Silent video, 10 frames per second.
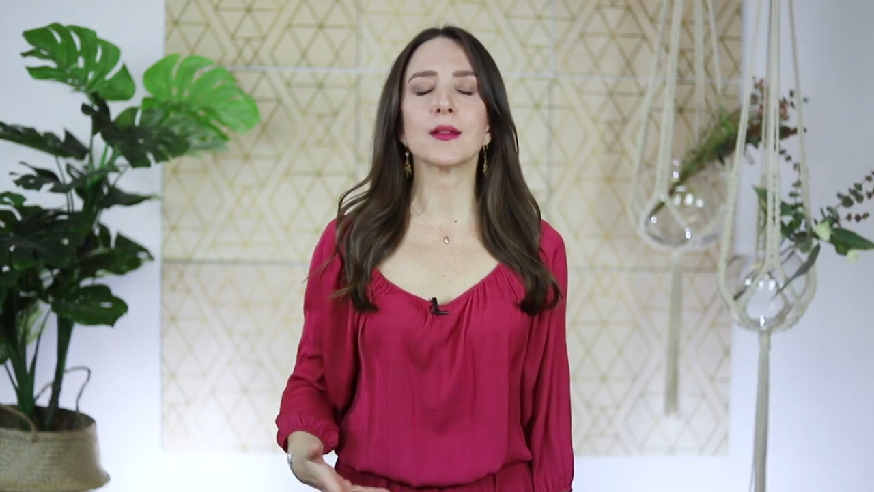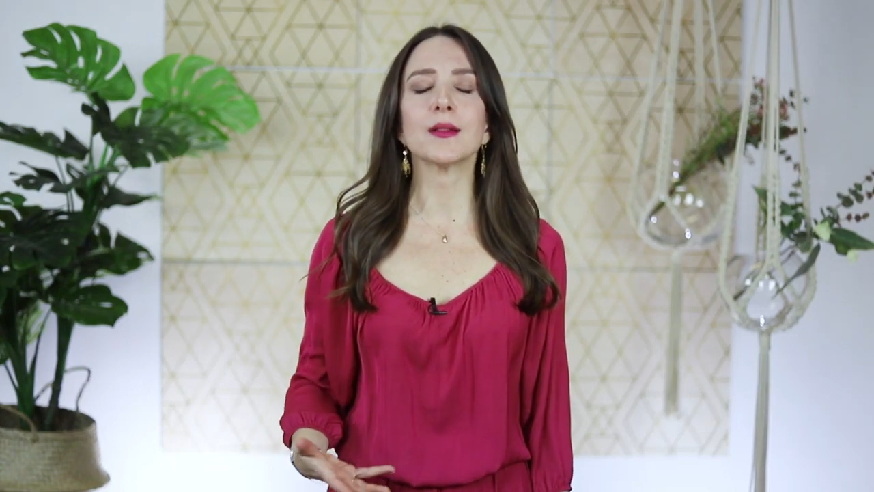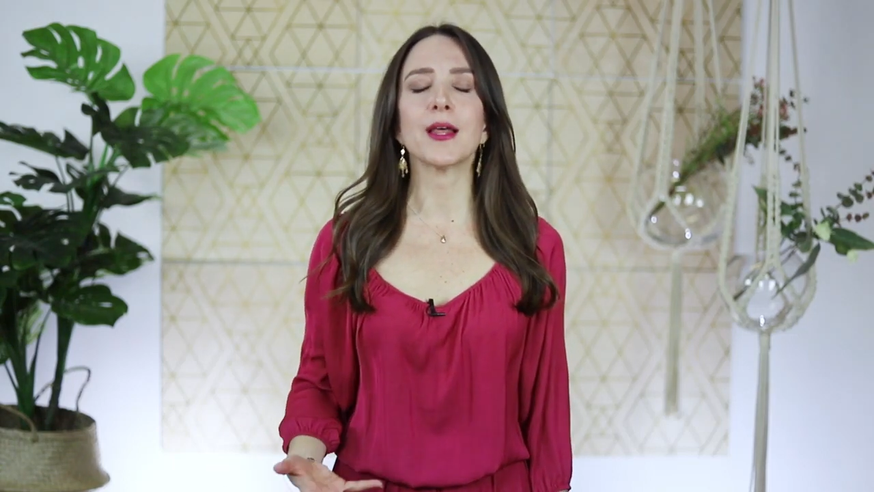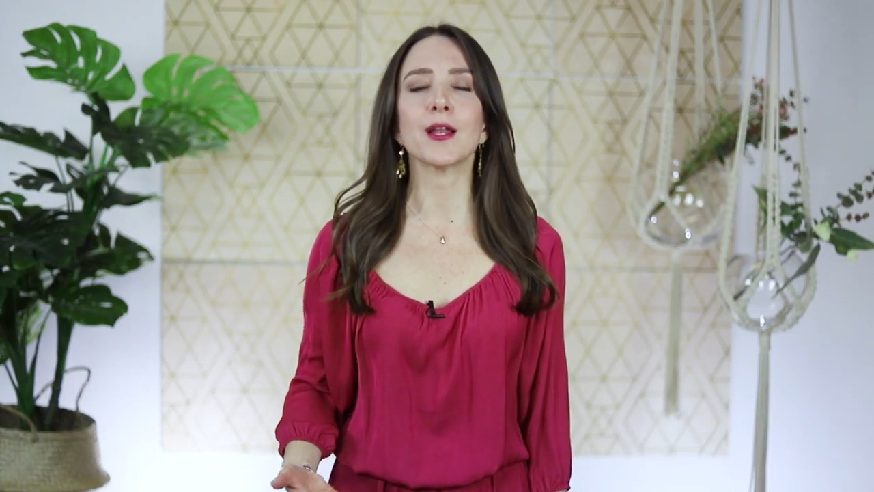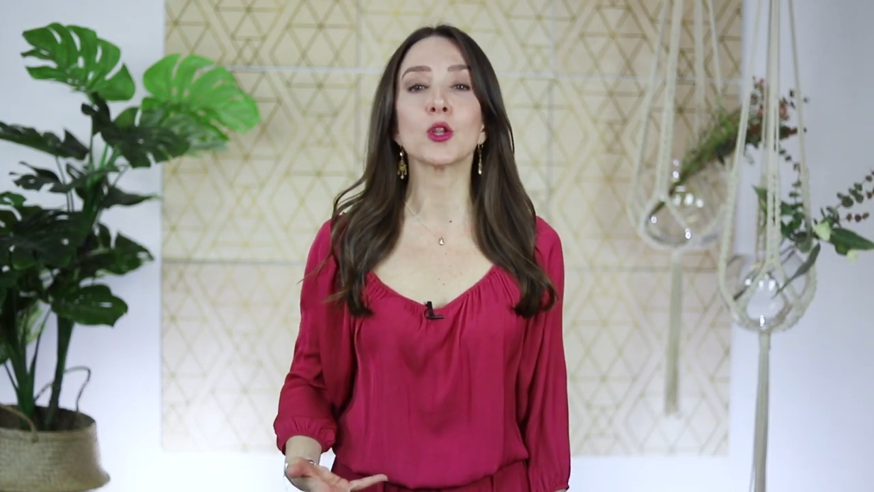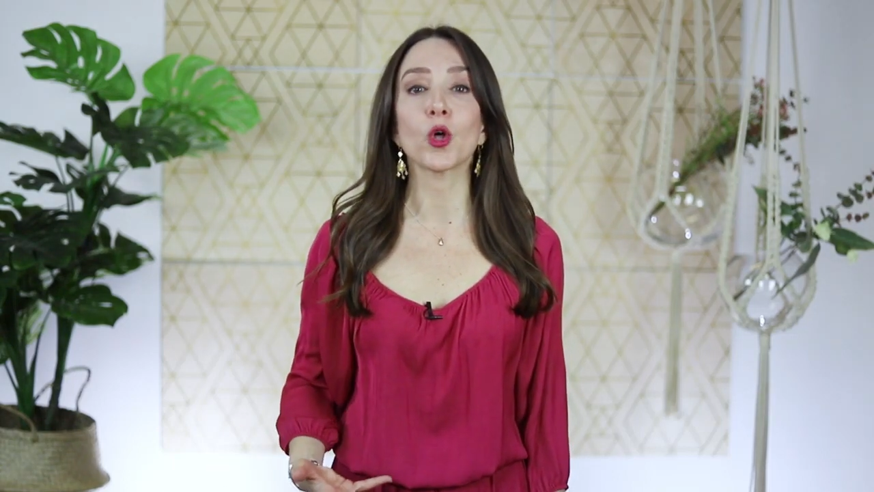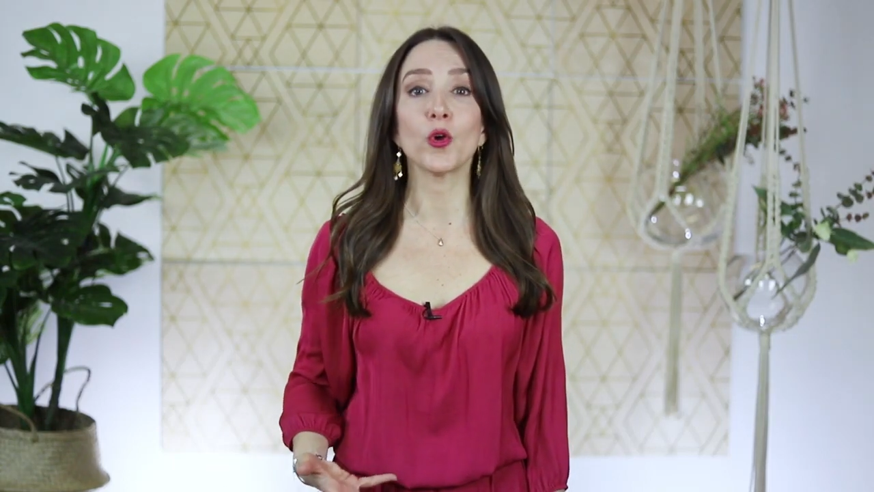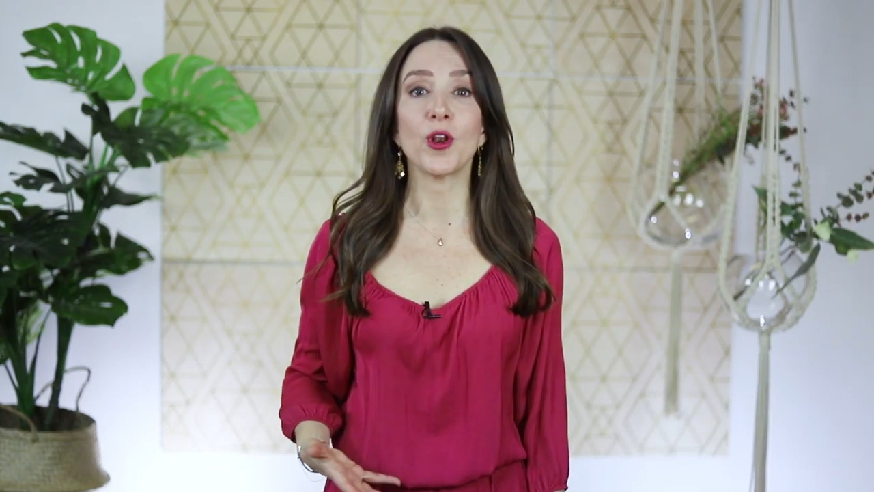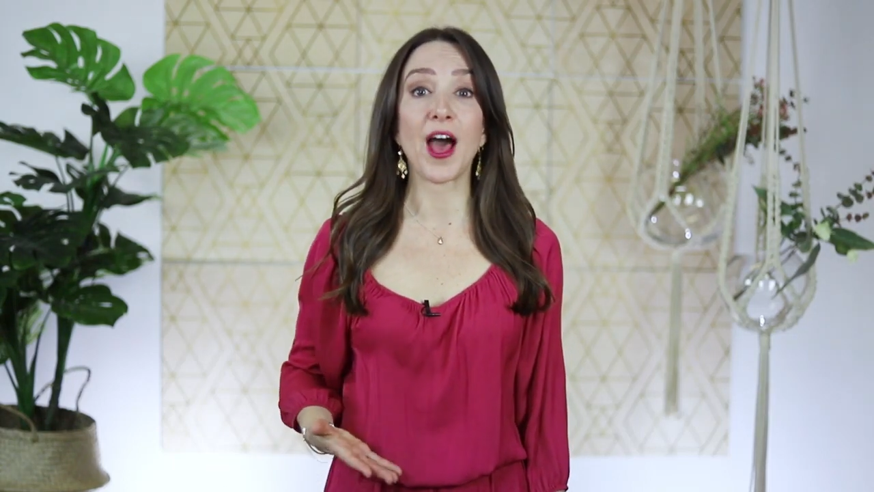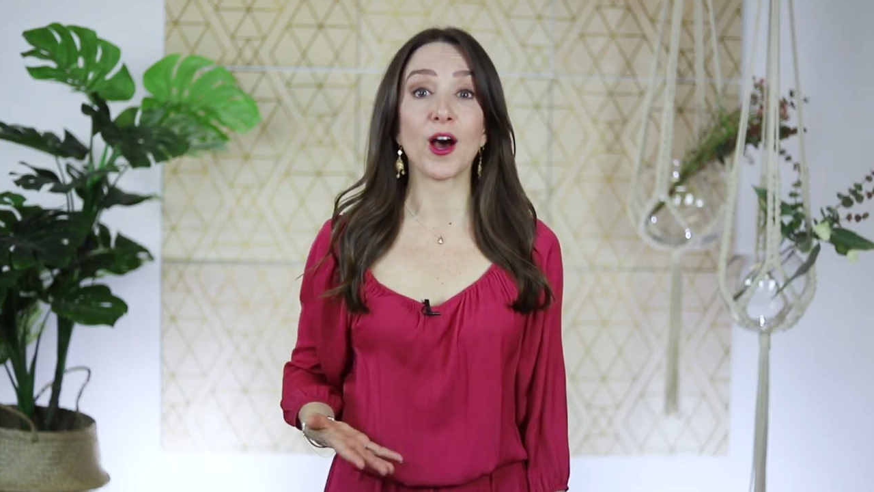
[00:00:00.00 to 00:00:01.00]
let
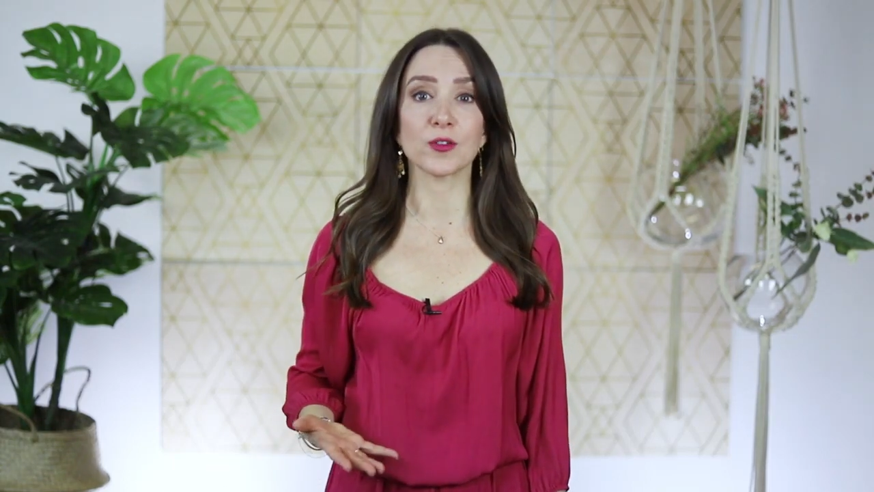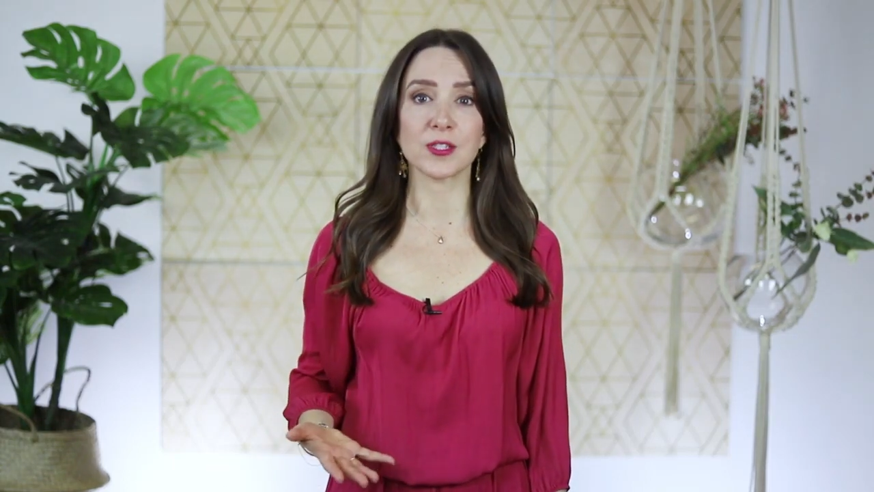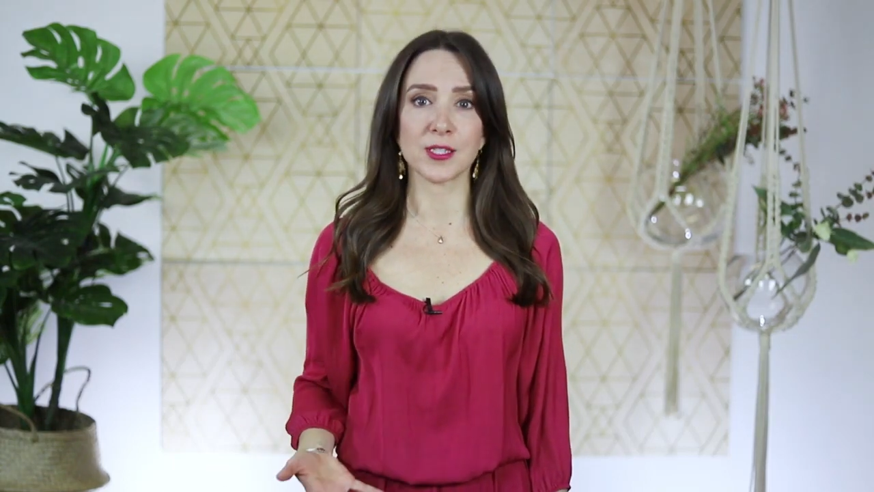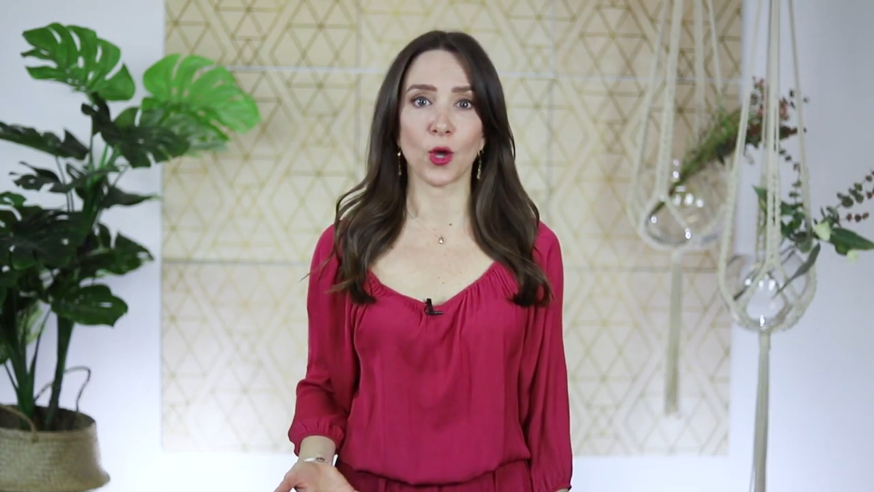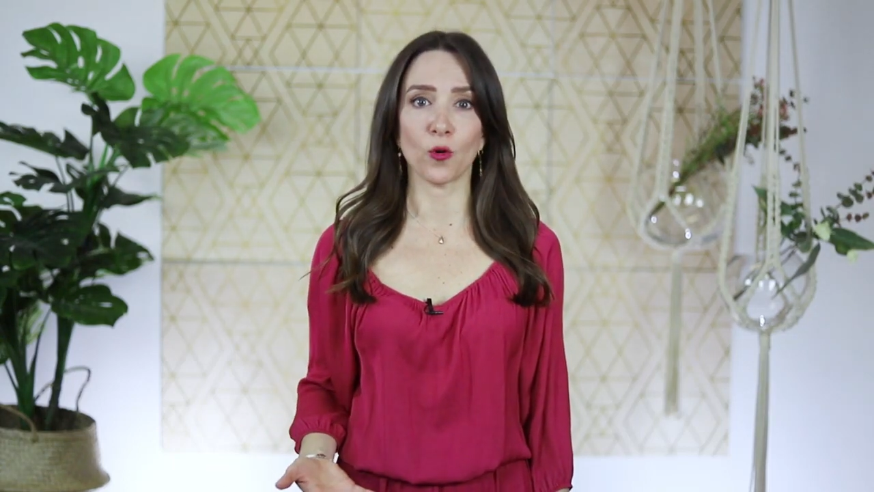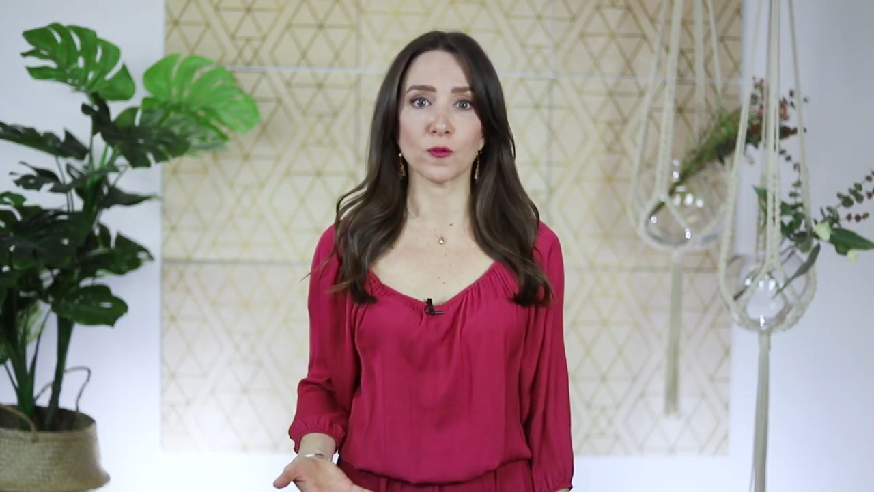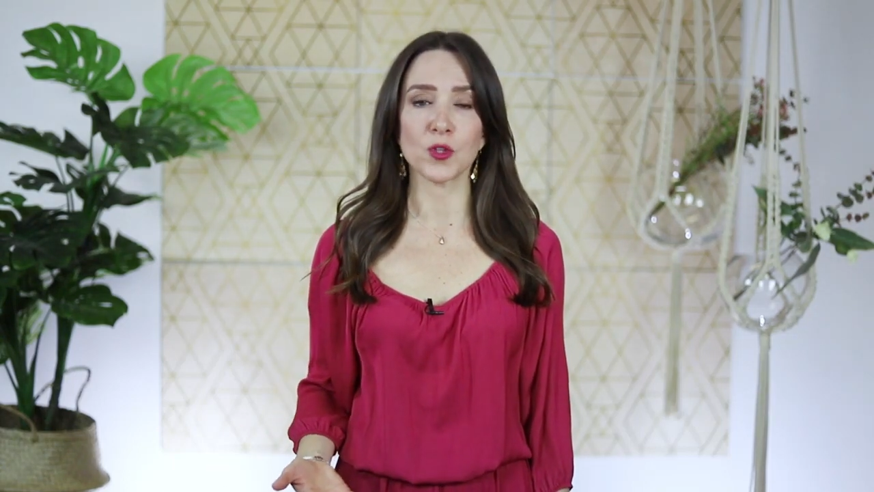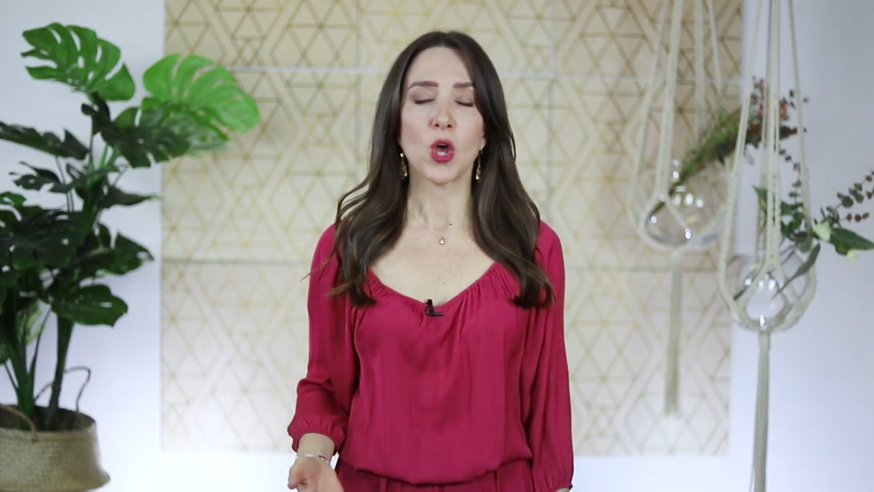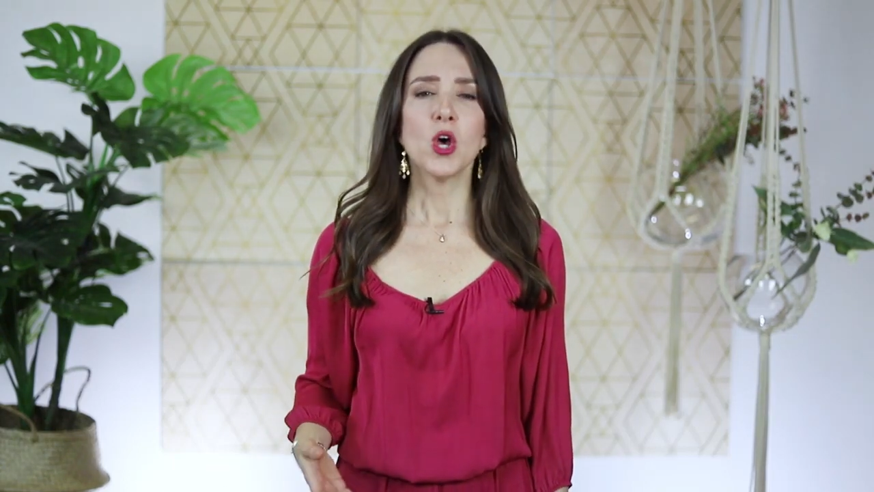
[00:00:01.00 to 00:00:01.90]
alone ourselves.